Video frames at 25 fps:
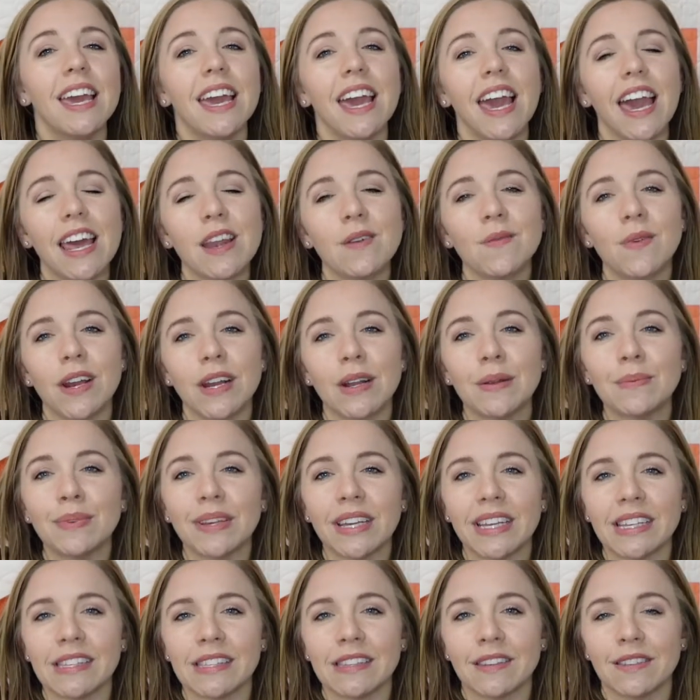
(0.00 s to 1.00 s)
and where to
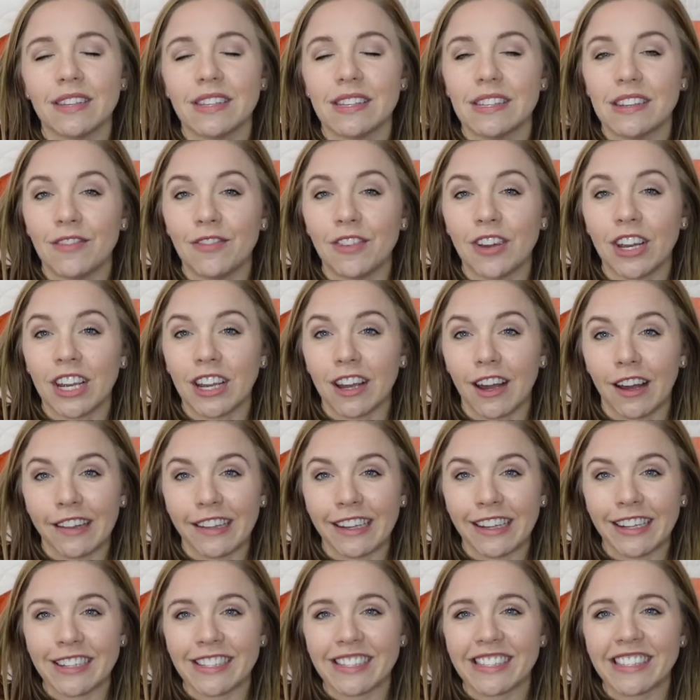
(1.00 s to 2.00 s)
place different
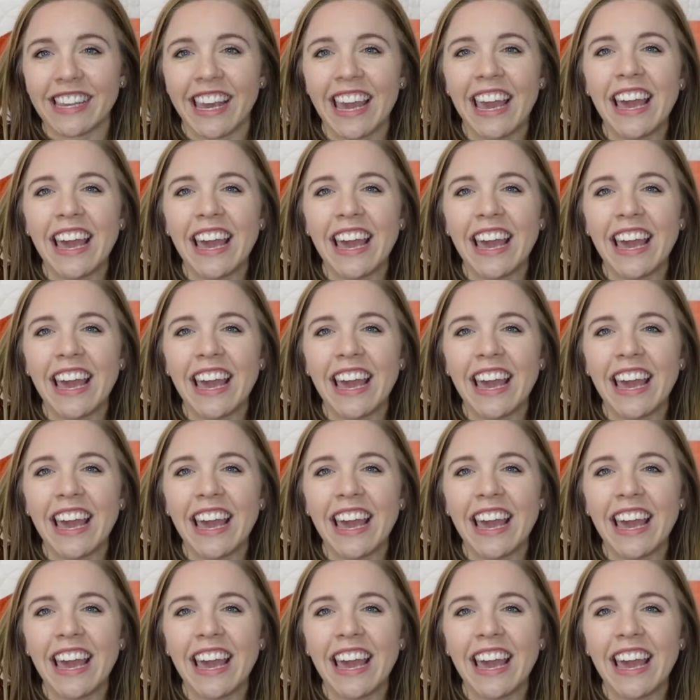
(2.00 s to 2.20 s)
colors.